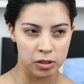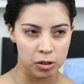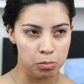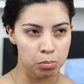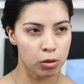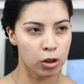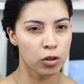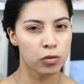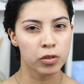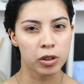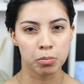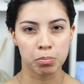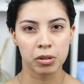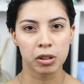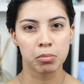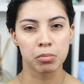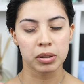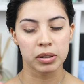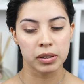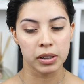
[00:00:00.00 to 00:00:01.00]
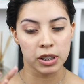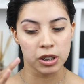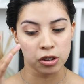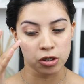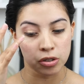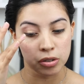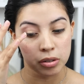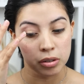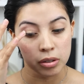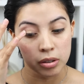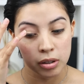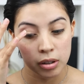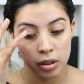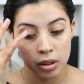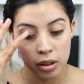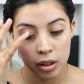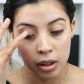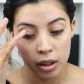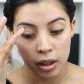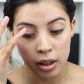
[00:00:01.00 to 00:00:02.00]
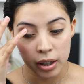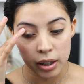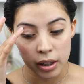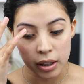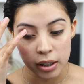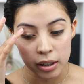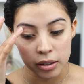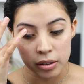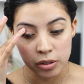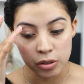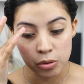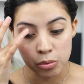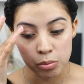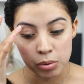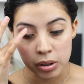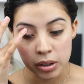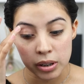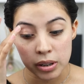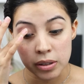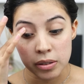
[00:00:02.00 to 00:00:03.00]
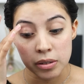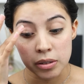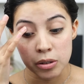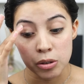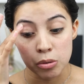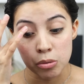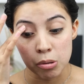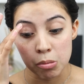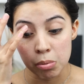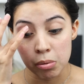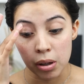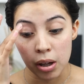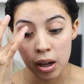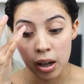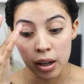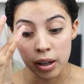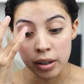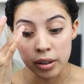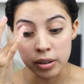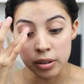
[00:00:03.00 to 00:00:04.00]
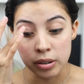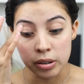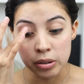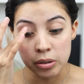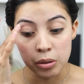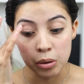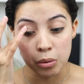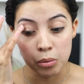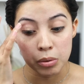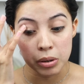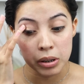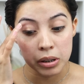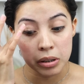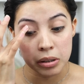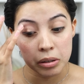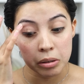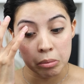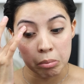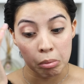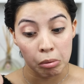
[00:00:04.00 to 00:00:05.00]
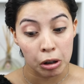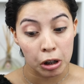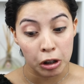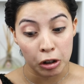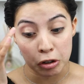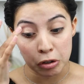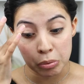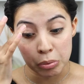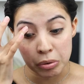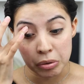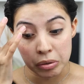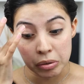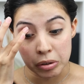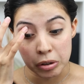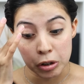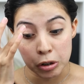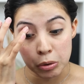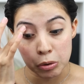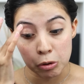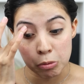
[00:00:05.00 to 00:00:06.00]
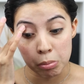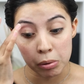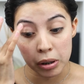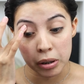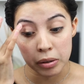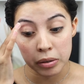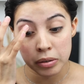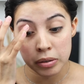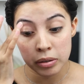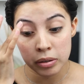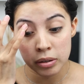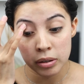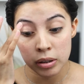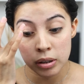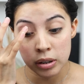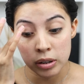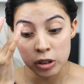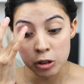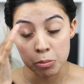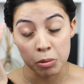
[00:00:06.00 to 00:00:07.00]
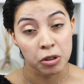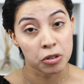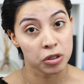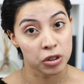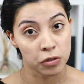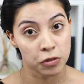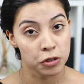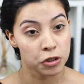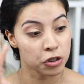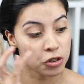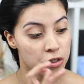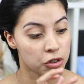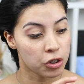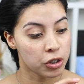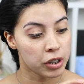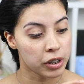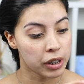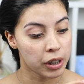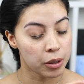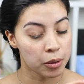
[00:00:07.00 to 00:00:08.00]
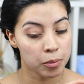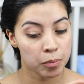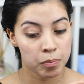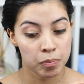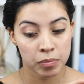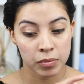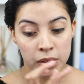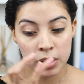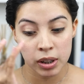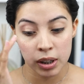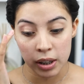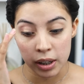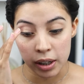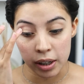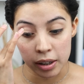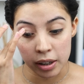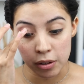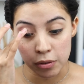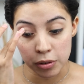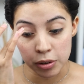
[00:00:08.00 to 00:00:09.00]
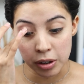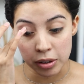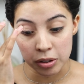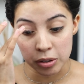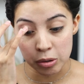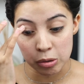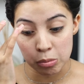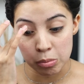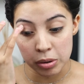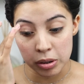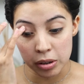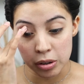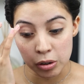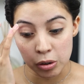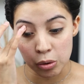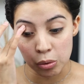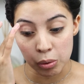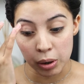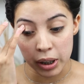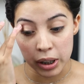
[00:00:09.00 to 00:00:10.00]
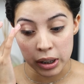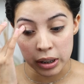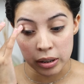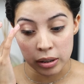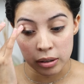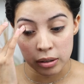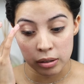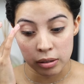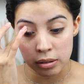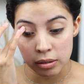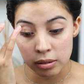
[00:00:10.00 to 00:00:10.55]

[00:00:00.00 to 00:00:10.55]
It's the perfect pigmentation and it's really easy to apply. You don't need a brush, which is a huge plus, especially if you're just starting out. And I feel like this would be a great